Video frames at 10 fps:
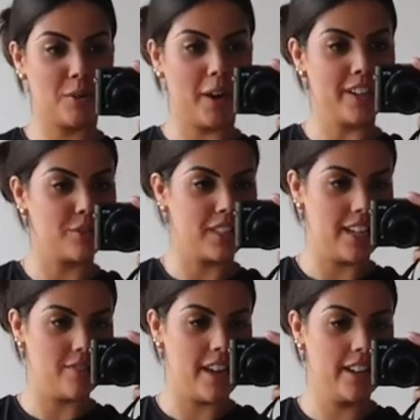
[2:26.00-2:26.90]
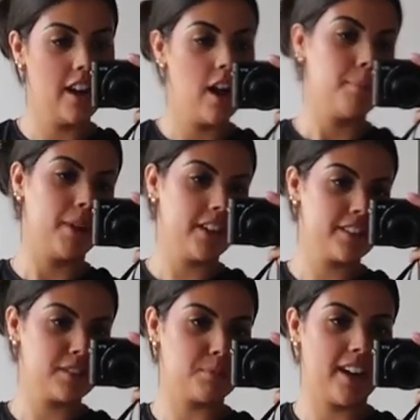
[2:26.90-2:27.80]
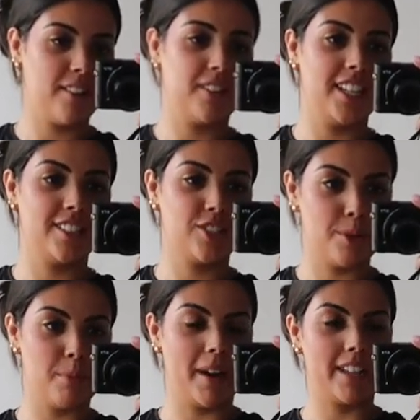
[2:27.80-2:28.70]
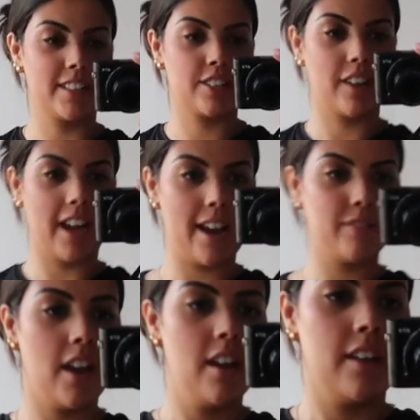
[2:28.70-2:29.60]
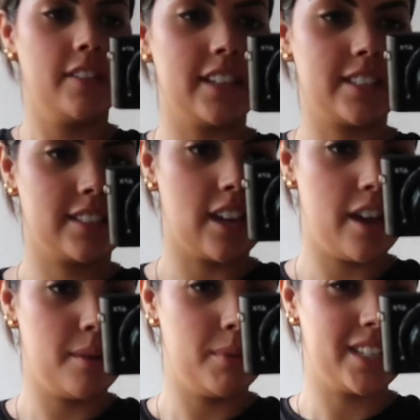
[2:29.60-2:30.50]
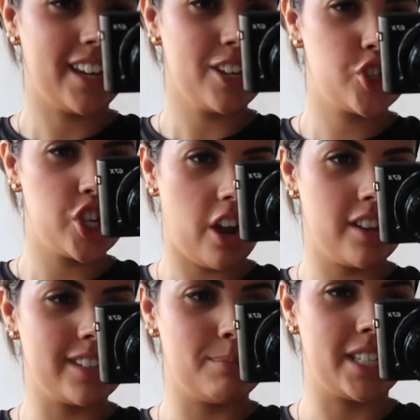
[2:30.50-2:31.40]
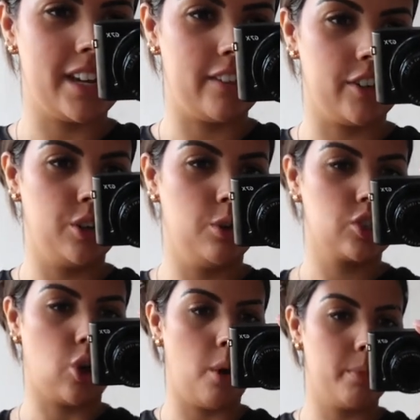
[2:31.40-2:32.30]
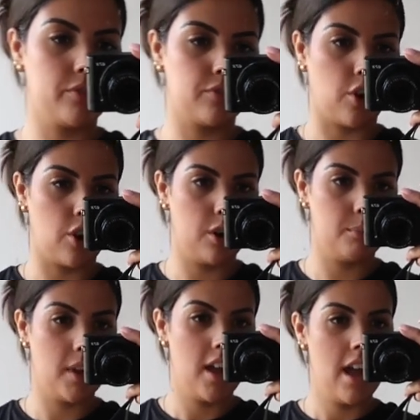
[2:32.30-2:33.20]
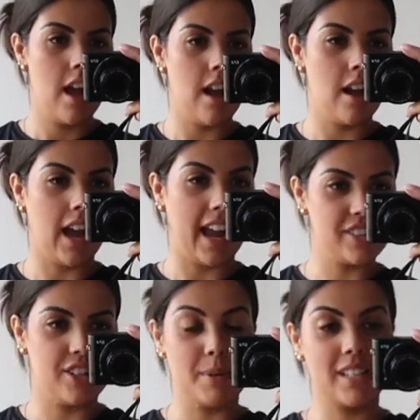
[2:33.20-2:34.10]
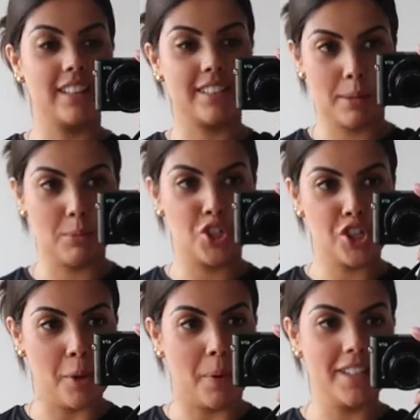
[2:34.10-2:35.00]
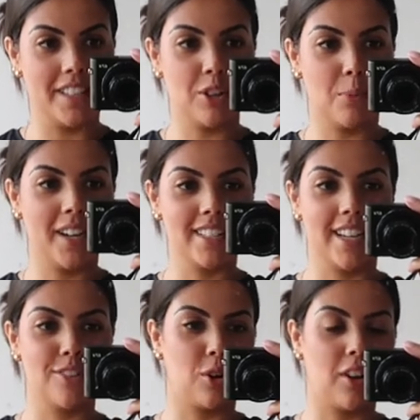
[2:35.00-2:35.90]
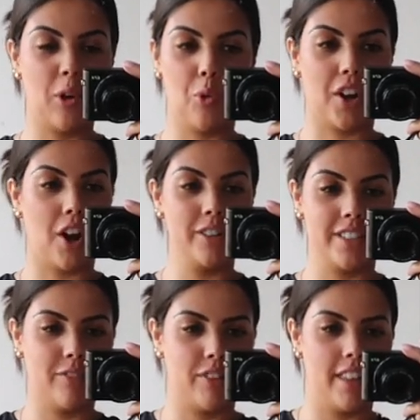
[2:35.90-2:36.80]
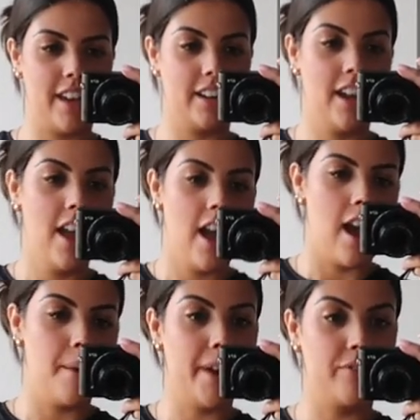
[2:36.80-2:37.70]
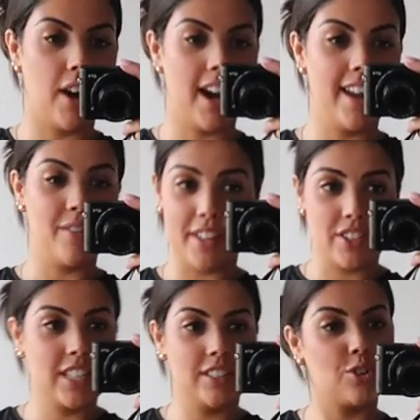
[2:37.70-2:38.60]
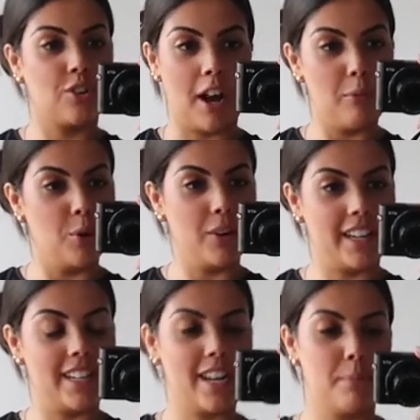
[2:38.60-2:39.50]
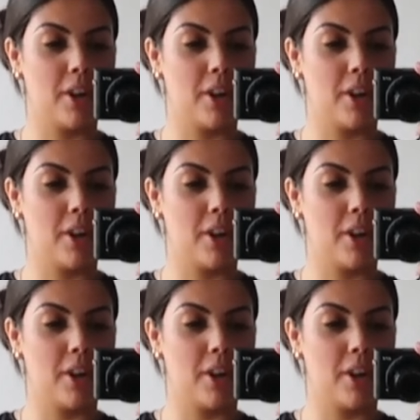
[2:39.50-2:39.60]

away till the evening. But this is my outfit, it's super basic. So I have this, it's like a jersey material top from H&M. It's like the Skims dupe. I did it on my TikTok, like all the codes and everything. If they are still in stock, I will link it down